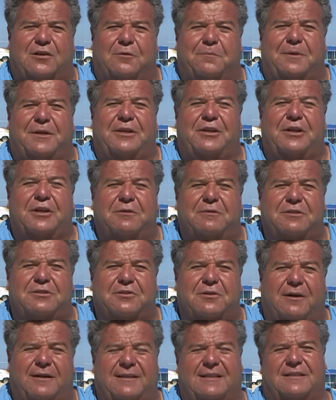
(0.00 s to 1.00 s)
hoping you
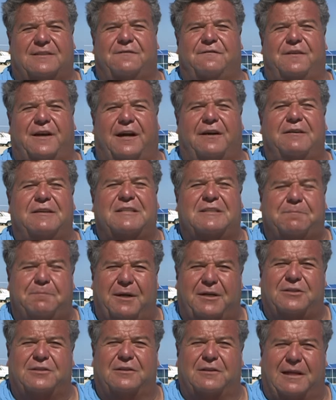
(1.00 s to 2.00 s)
enjoyed this very
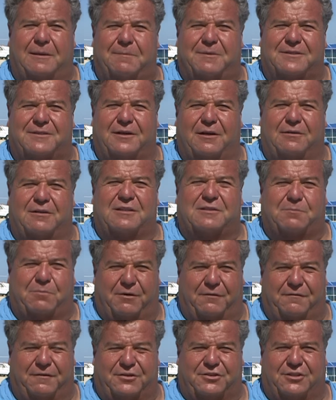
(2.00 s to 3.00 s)
special episode of
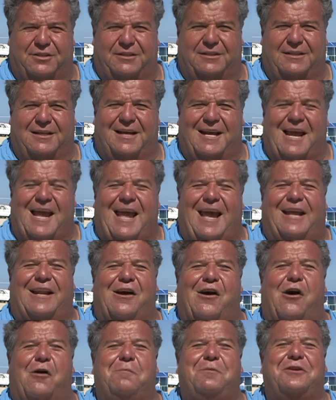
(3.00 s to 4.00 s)
Sport Fishing, and
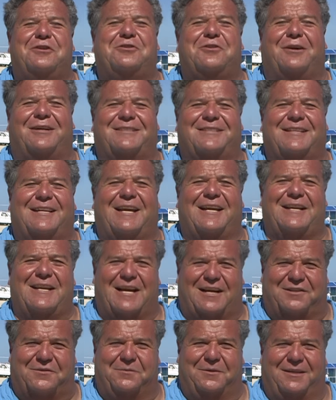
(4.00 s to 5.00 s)
I hope you join us again
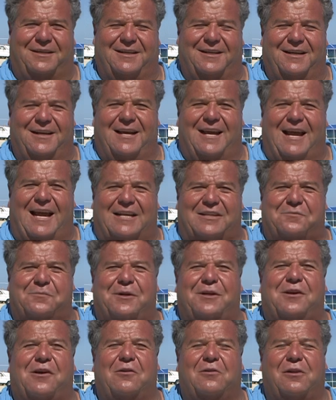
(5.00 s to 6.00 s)
next week as
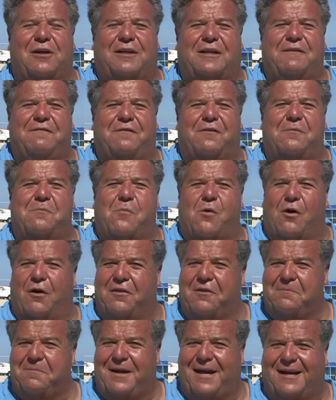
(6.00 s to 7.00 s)
we go looking for more
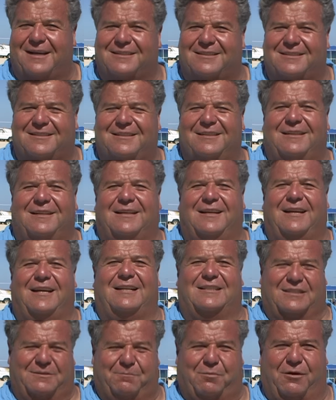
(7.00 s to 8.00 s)
of the best
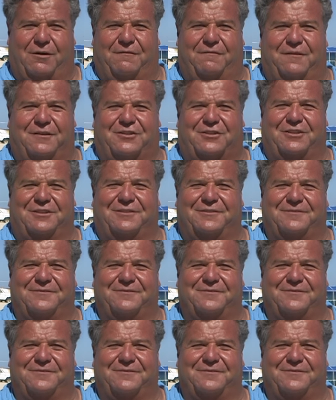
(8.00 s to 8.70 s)
in sport fishing.